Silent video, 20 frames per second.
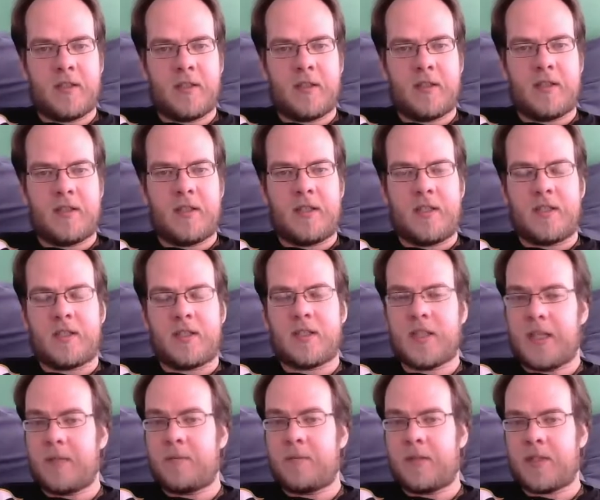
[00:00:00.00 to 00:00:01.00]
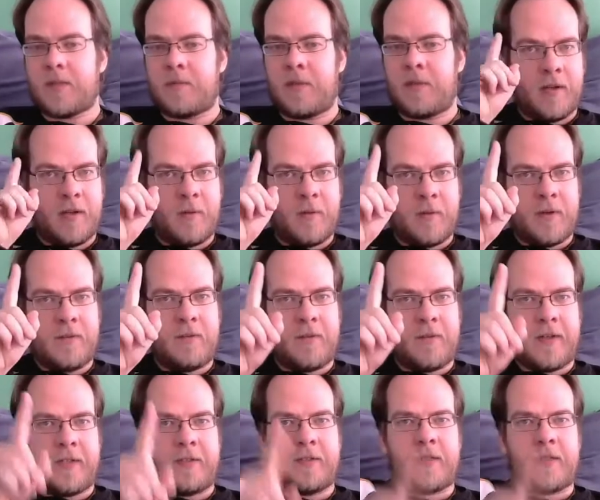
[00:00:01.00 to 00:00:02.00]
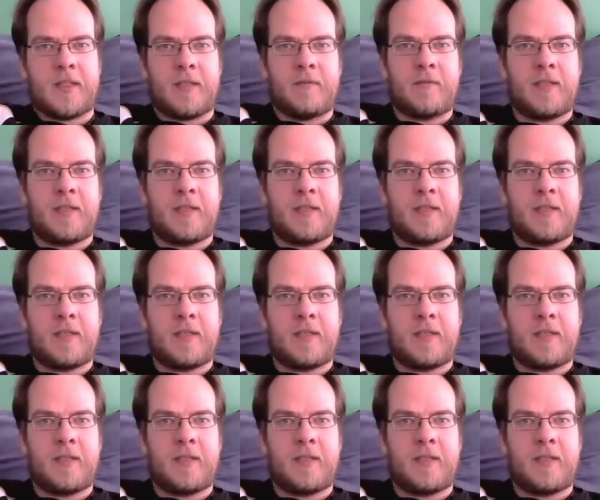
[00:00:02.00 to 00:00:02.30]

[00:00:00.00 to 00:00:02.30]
the sandbox mode, one final time.